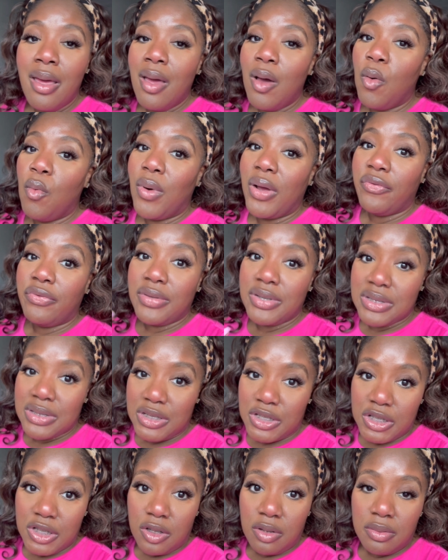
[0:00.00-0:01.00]
with
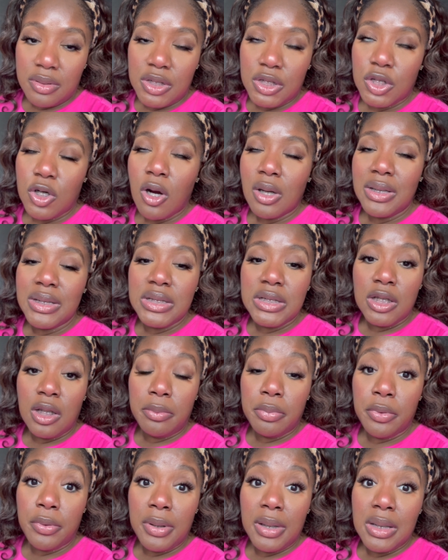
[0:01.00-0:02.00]
the Charlotte
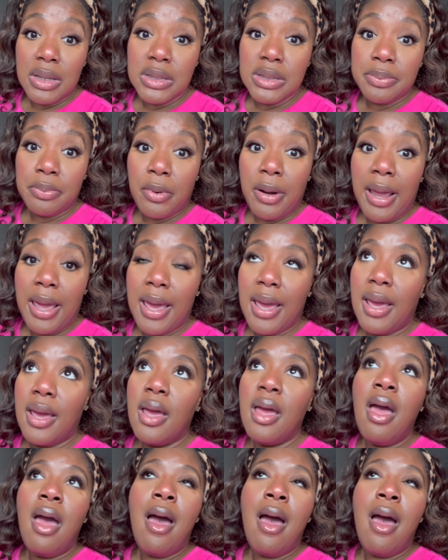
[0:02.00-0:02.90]
Tilbury spray.